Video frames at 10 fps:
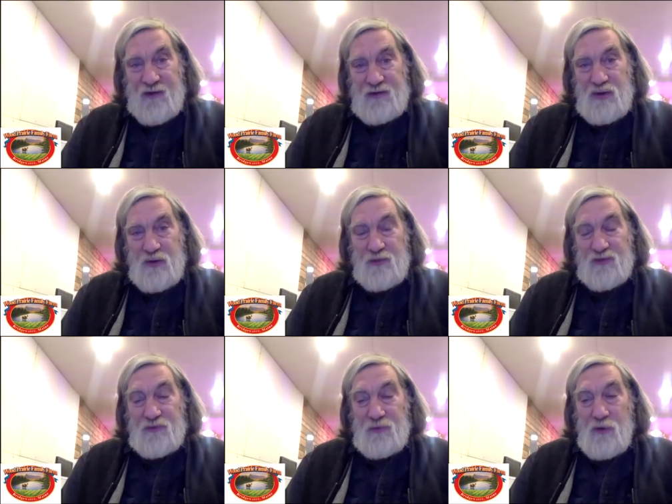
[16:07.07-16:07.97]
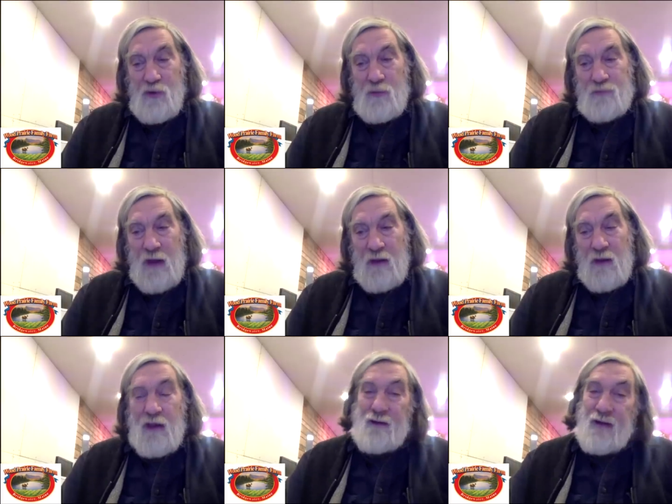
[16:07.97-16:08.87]
those seed tubers
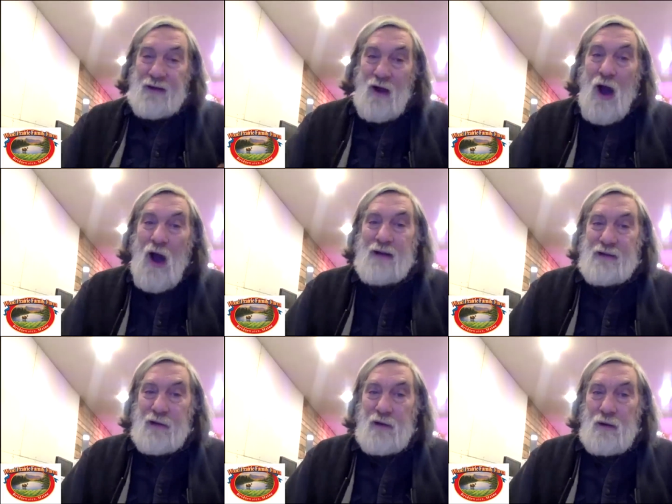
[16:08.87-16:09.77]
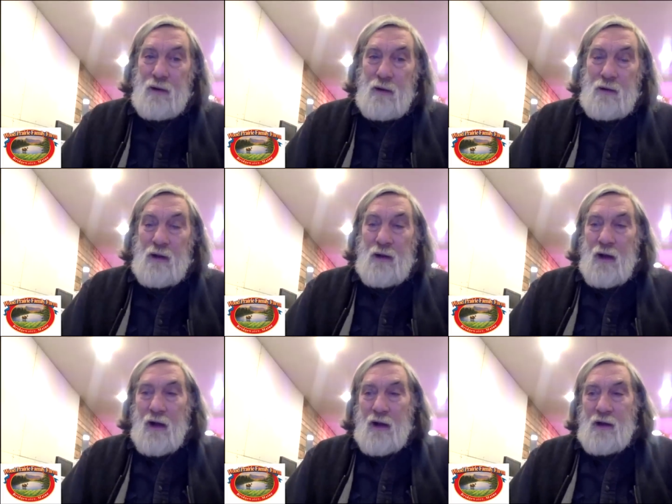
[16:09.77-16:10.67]
grew. In a hot year,
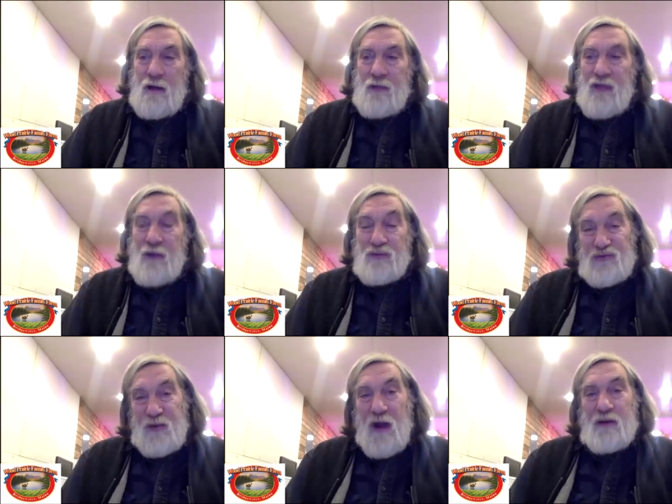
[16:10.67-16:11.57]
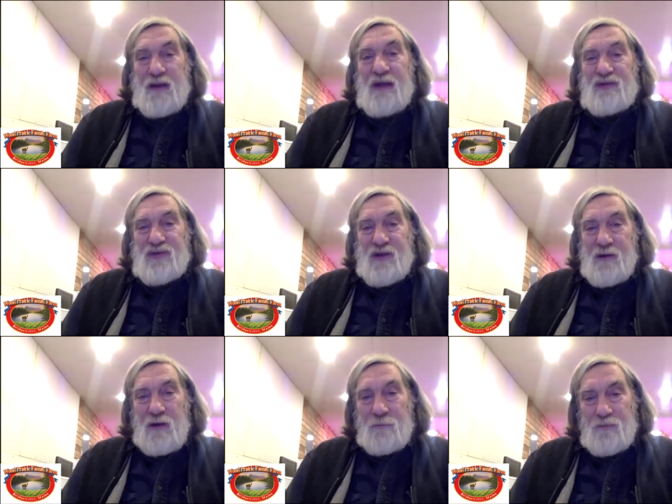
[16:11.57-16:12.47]
uh, they will sprout
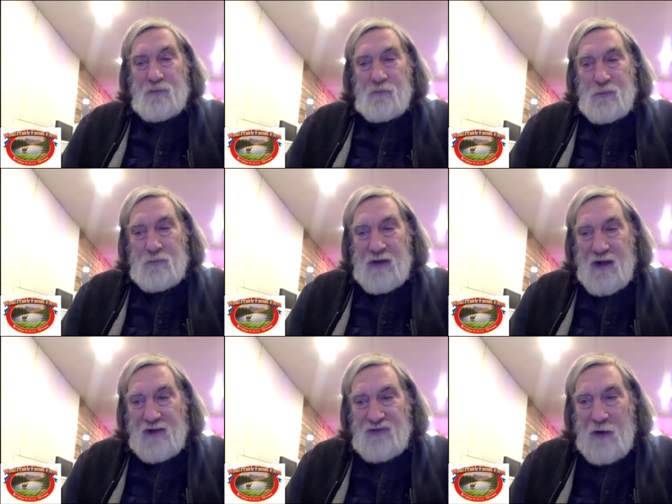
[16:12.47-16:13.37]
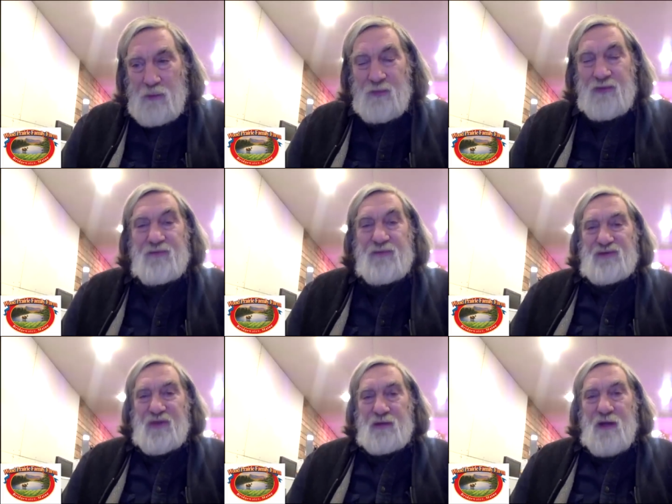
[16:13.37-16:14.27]
easier because they
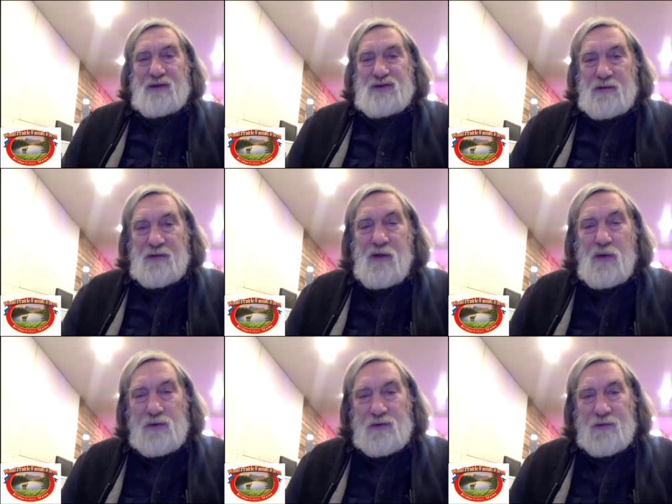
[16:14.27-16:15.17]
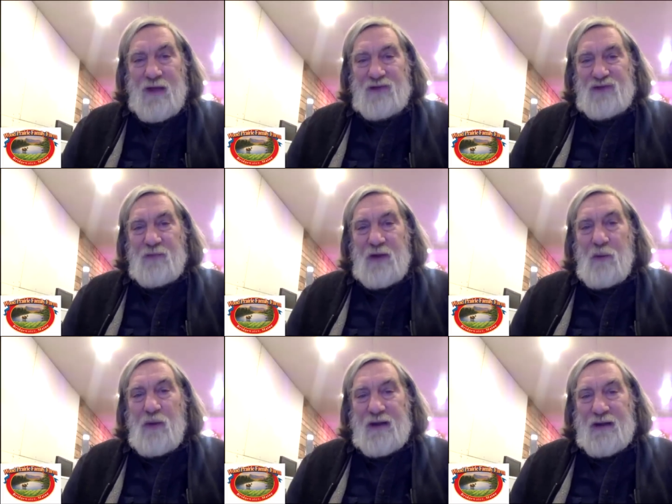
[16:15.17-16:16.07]
will be physiologically older. And
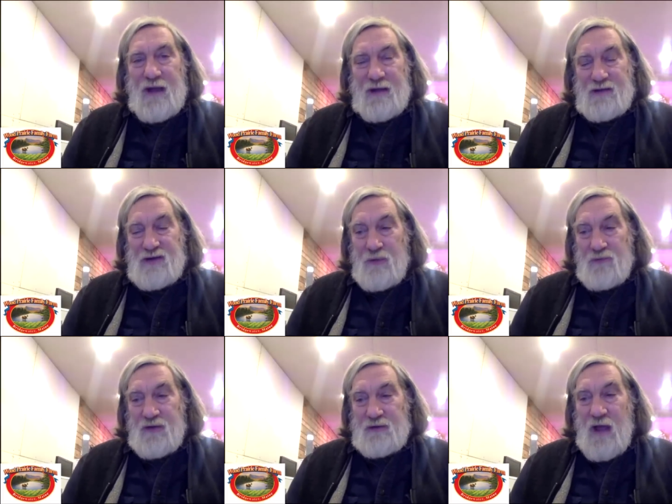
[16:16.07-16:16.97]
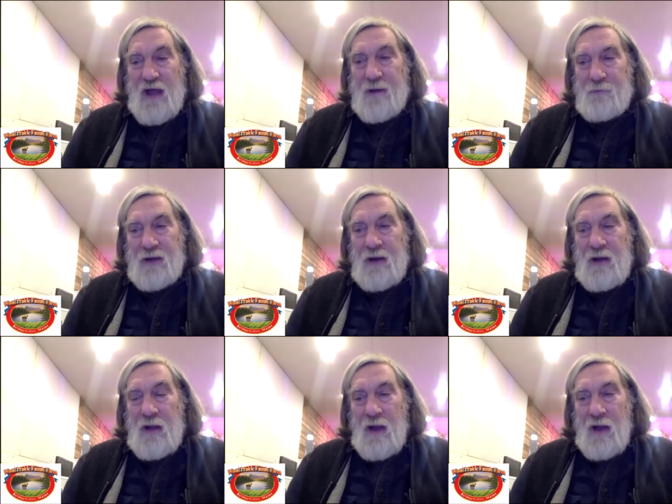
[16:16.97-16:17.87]
that's something we can get into if you'd
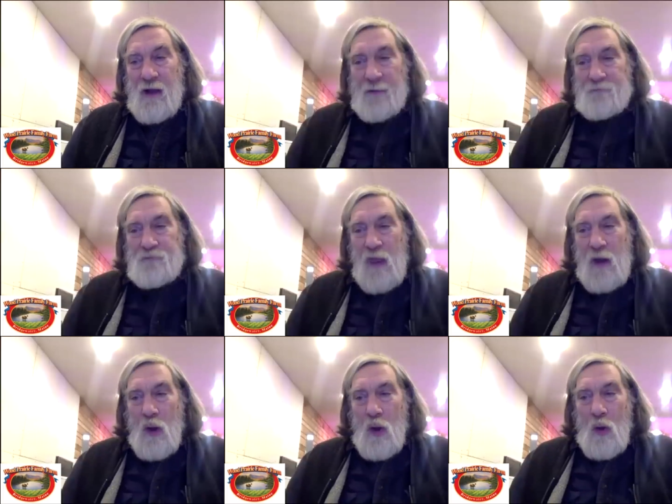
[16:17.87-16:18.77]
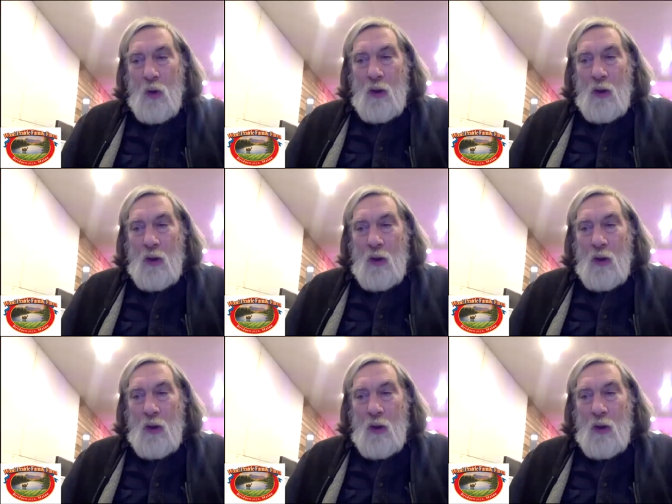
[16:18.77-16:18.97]
like. But um,